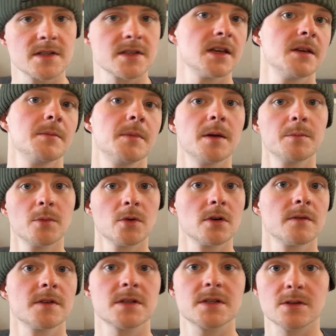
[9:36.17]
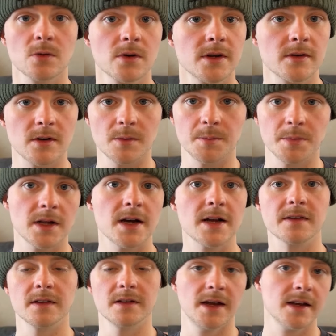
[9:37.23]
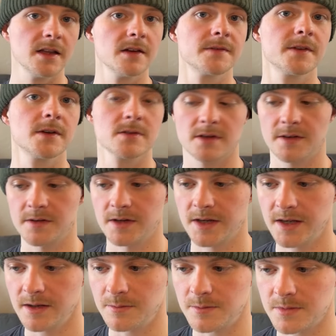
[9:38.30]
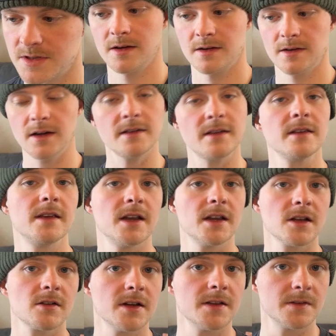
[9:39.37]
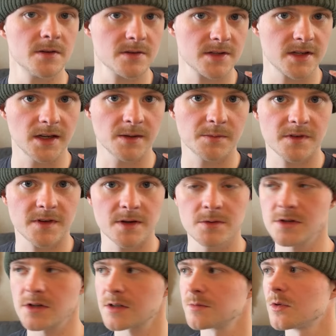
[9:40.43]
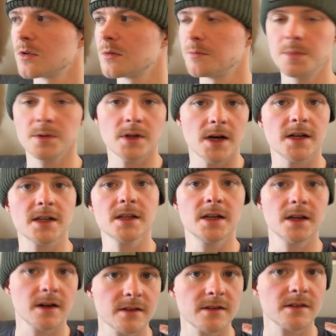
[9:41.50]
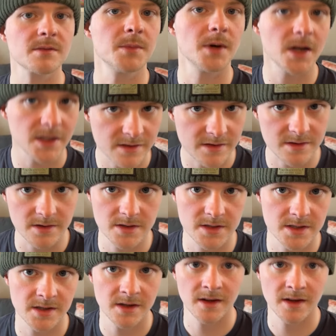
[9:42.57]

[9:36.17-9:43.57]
game had more of a story or a plot than any of those other games. Not to denigrate those games, they were just more blood, guns, monsters